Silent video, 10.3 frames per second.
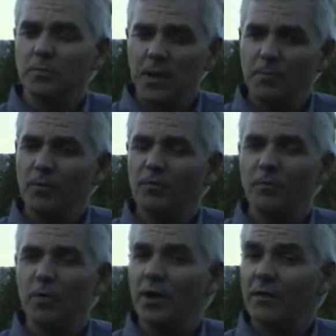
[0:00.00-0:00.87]
people
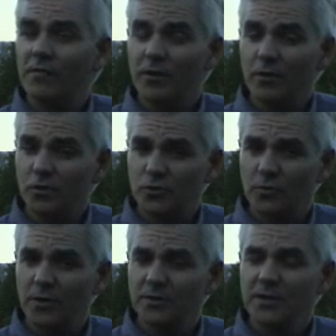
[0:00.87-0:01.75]
from whatever their
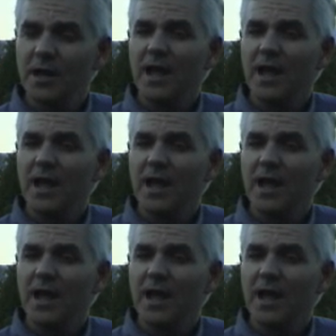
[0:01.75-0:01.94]
source,